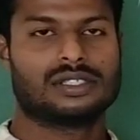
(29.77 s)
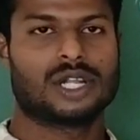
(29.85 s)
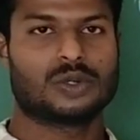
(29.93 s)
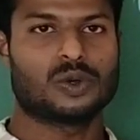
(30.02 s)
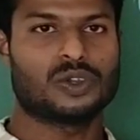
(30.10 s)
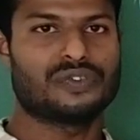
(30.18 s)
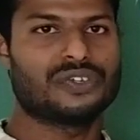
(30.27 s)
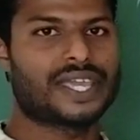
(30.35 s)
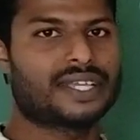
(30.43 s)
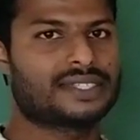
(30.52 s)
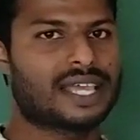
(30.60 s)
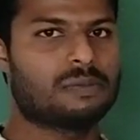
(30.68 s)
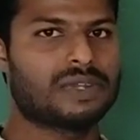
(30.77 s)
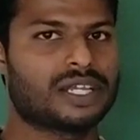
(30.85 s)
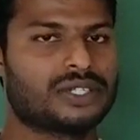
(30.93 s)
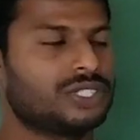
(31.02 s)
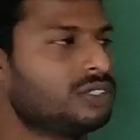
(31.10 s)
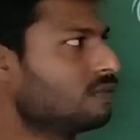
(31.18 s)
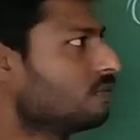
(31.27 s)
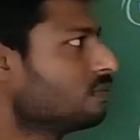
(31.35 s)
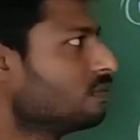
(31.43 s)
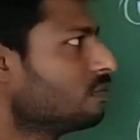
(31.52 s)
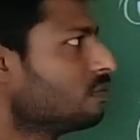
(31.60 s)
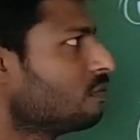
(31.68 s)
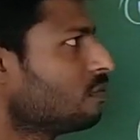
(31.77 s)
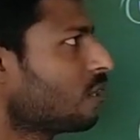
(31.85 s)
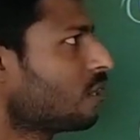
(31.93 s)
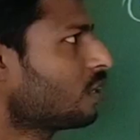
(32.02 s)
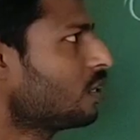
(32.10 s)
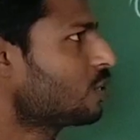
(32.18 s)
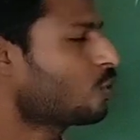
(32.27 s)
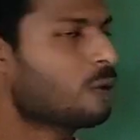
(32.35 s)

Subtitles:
Not only for the examination, this